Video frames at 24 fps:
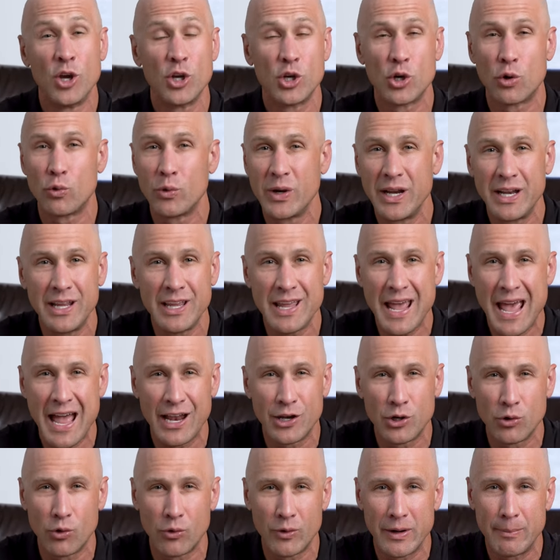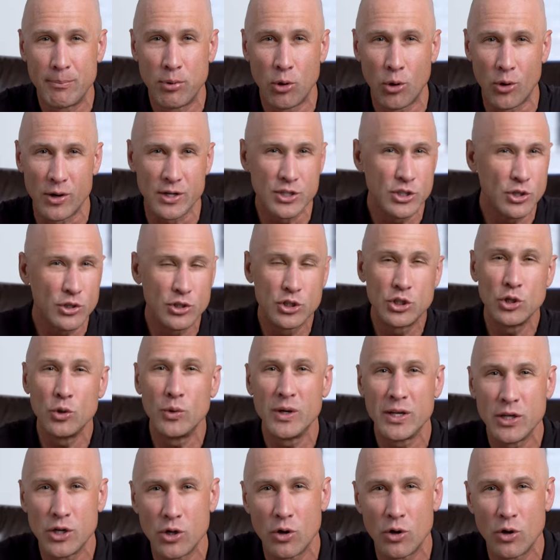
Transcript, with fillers: you're reading annual reports, you're doing